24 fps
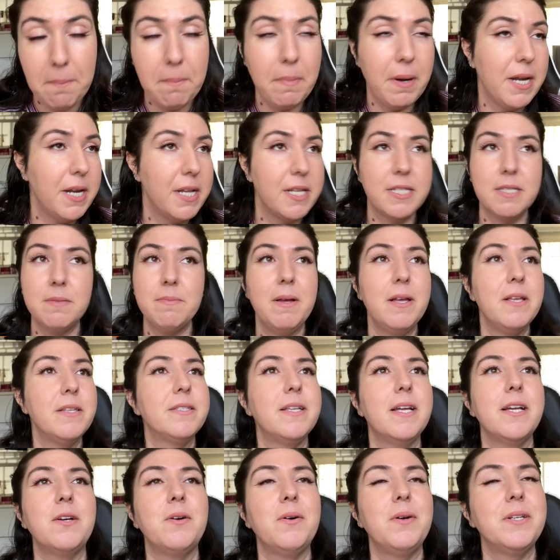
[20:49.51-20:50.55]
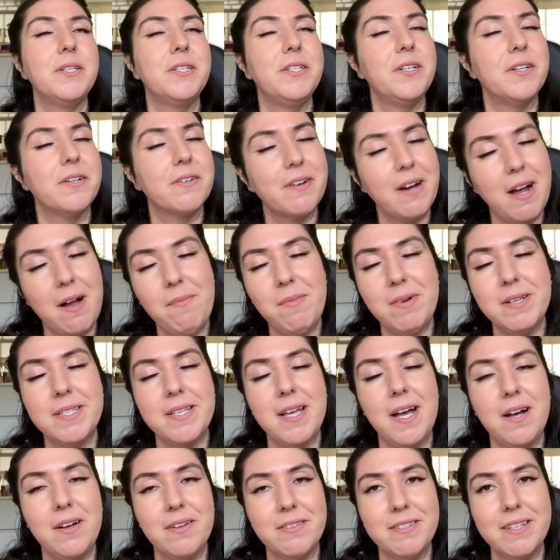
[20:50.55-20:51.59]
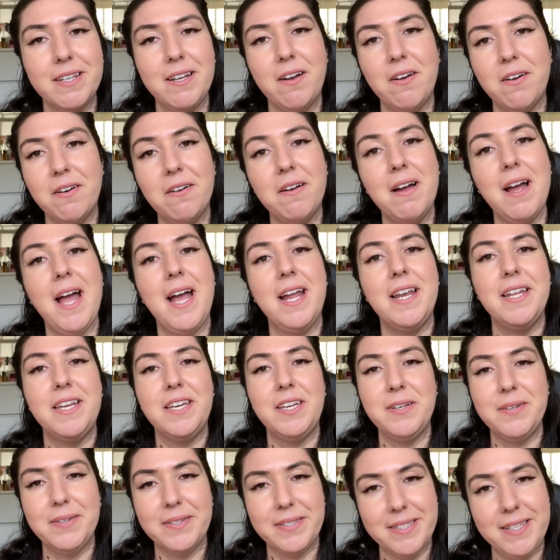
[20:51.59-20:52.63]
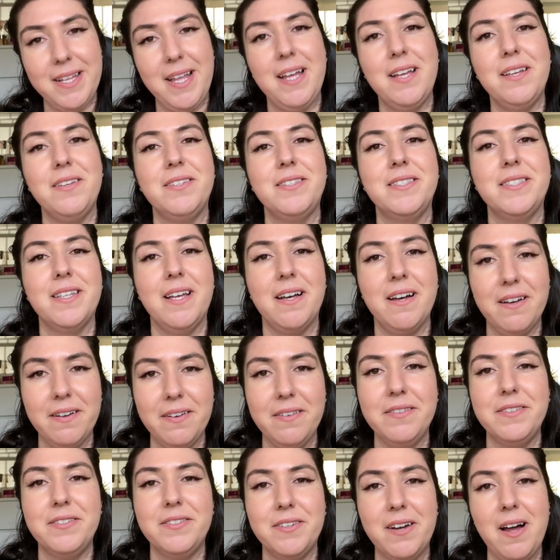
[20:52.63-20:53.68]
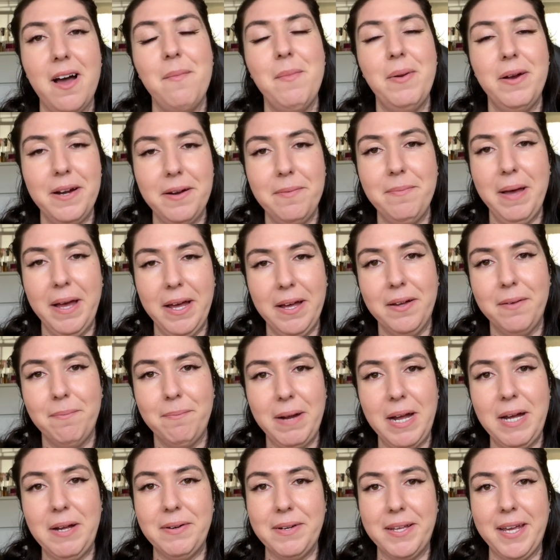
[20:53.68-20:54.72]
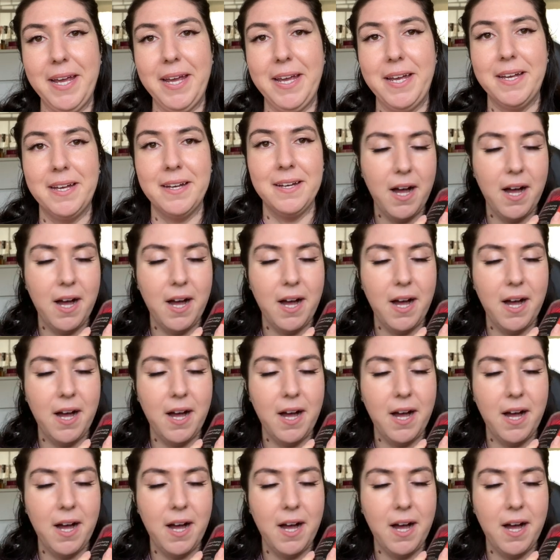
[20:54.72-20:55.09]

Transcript: but it smells like going to your grandma's house and her handing you a slice of strawberry pound cake.